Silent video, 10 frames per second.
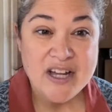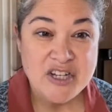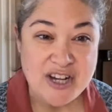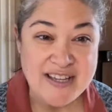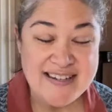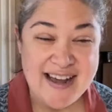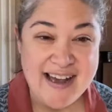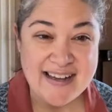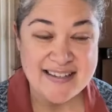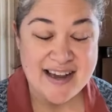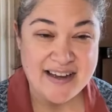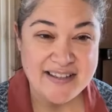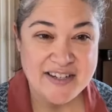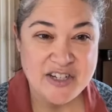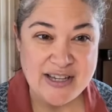just as I
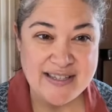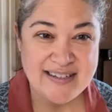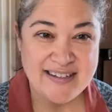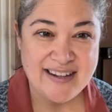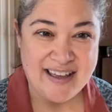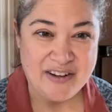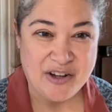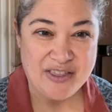suggested in